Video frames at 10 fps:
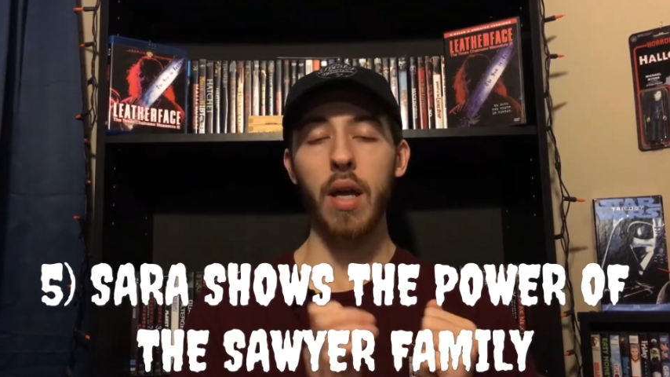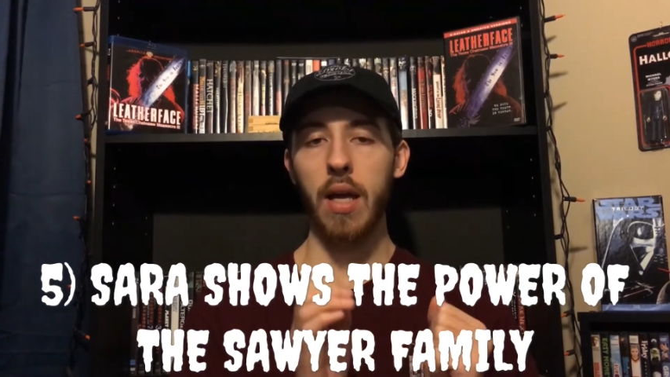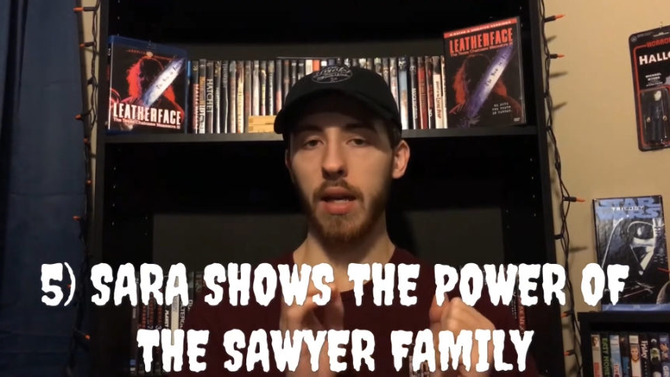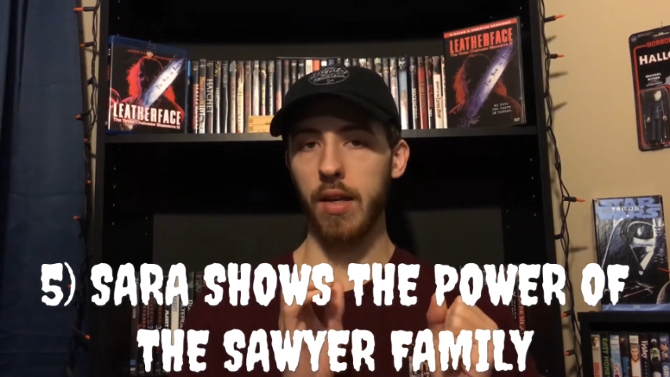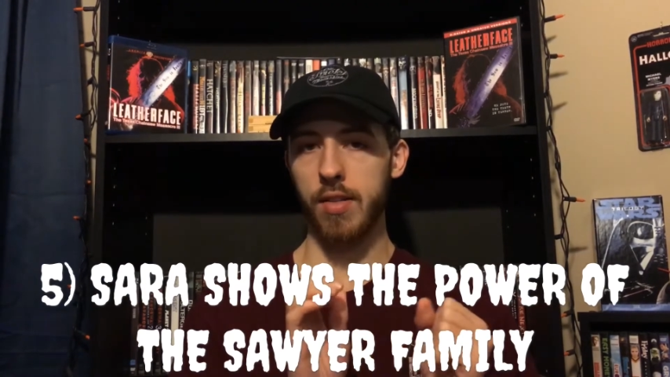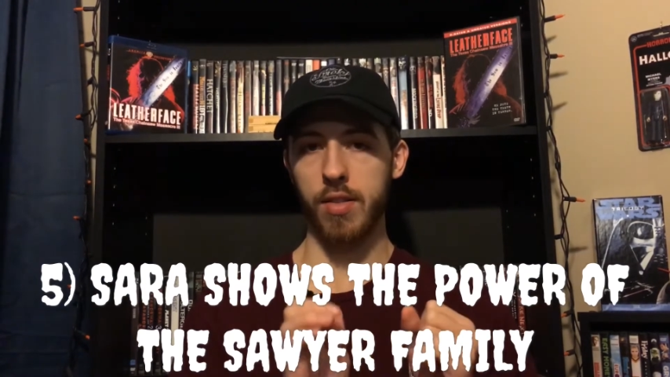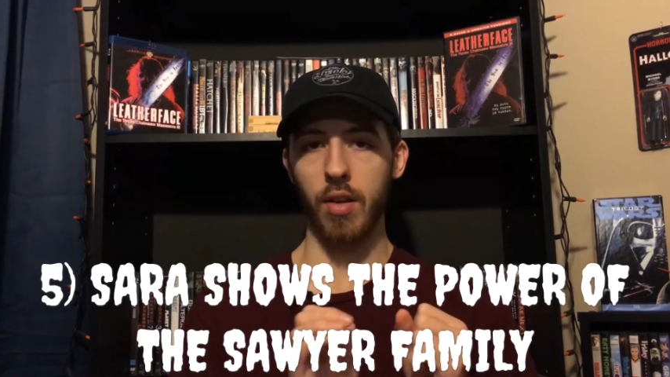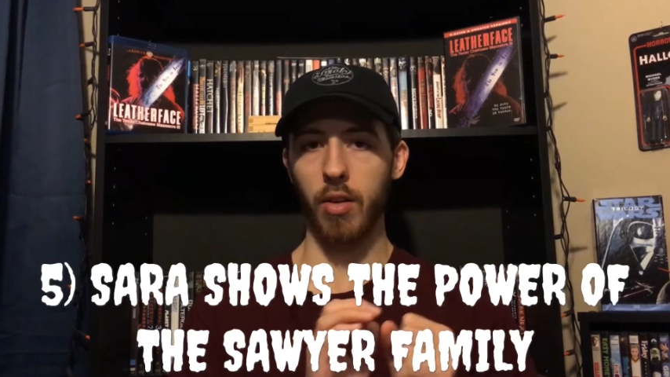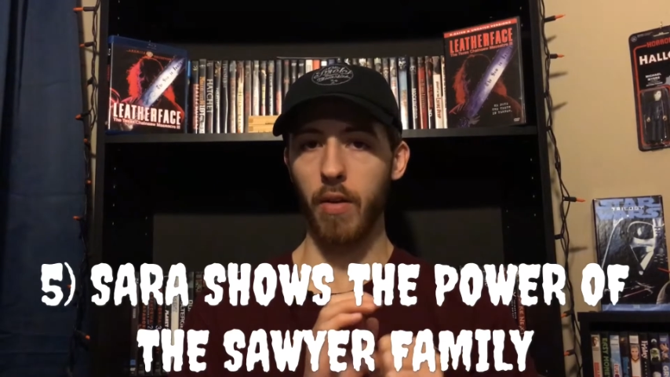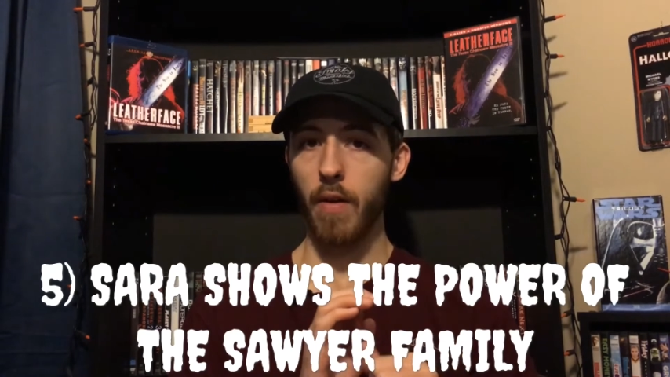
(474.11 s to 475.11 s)
and it is
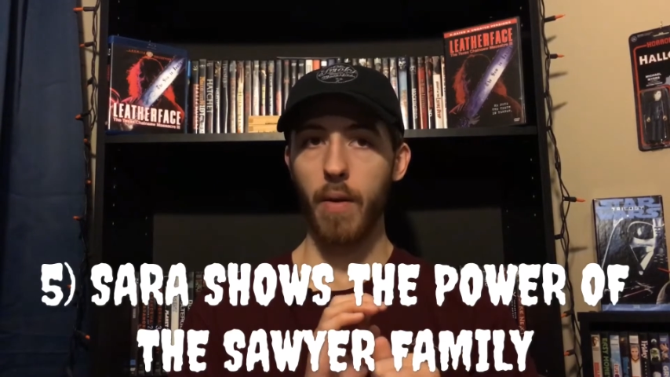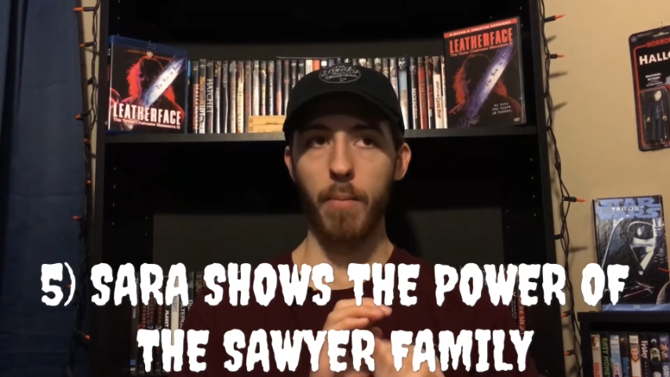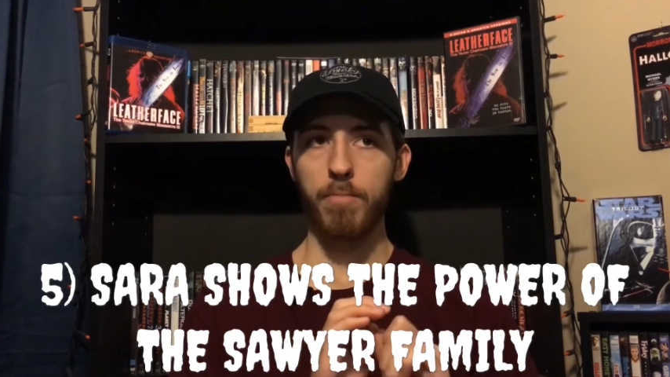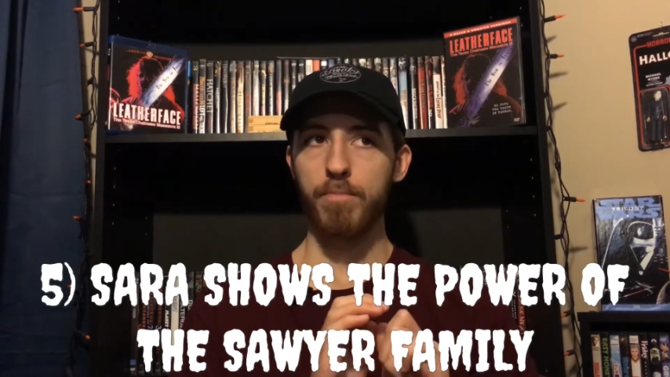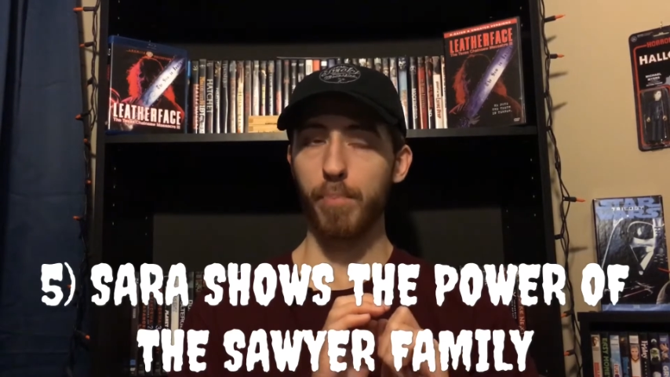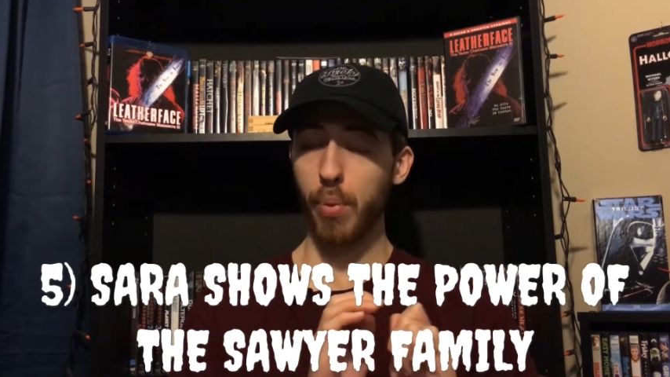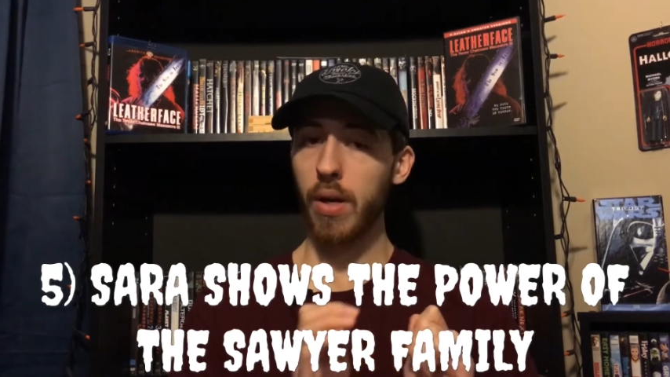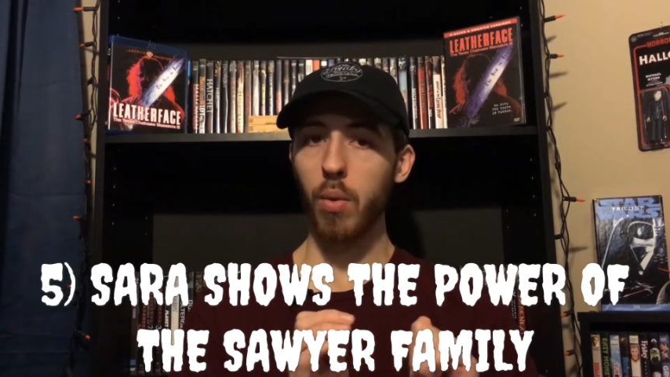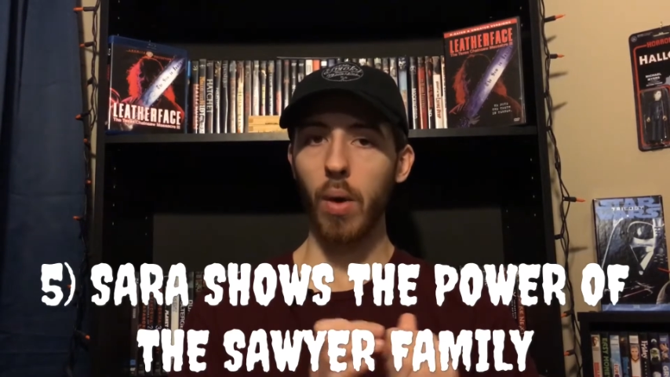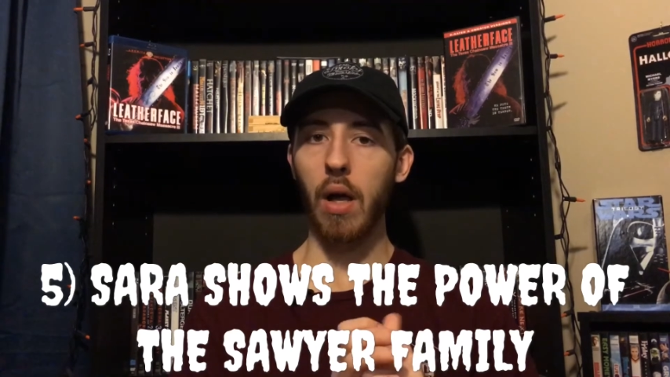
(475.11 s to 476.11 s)
done
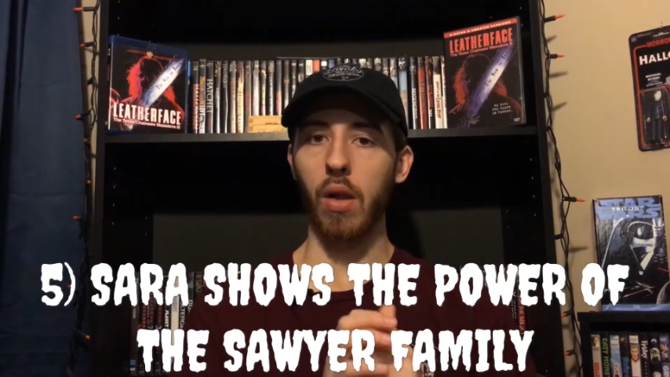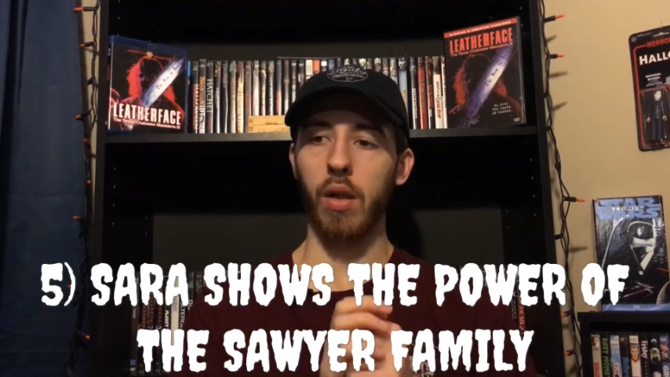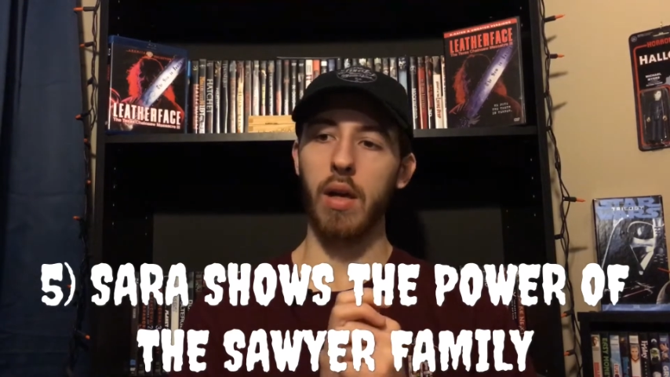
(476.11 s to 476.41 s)
pretty well.